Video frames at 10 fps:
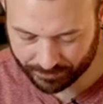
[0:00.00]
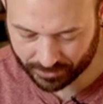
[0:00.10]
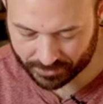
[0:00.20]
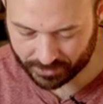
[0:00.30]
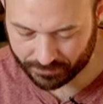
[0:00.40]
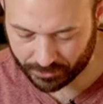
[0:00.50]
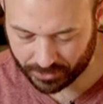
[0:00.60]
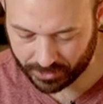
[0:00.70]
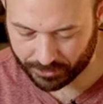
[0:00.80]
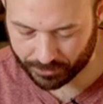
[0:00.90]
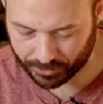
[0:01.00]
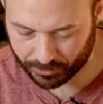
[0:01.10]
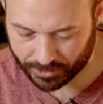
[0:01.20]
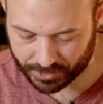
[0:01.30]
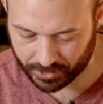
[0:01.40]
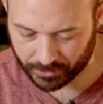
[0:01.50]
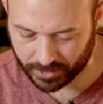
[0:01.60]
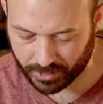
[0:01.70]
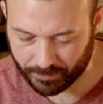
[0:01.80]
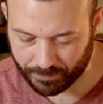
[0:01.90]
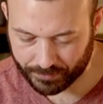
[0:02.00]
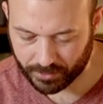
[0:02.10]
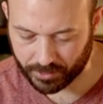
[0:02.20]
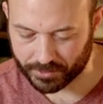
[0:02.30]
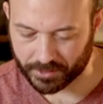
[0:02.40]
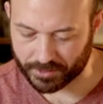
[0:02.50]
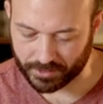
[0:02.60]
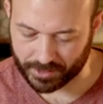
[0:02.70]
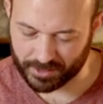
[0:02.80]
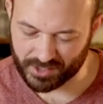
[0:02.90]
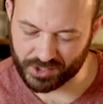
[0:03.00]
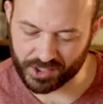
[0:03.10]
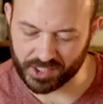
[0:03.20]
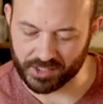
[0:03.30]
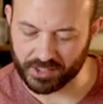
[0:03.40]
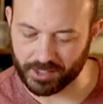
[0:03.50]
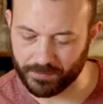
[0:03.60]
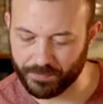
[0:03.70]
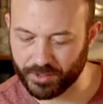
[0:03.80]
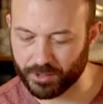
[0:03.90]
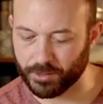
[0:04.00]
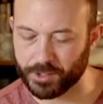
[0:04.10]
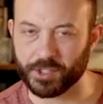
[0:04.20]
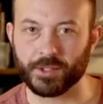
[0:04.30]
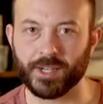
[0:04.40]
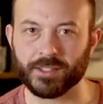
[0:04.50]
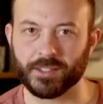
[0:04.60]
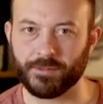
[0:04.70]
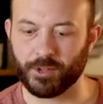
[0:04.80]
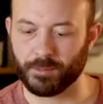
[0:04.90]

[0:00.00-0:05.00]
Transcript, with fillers: and see if you can hear the crunch that we got on this like cheesy, crunchy dressing for the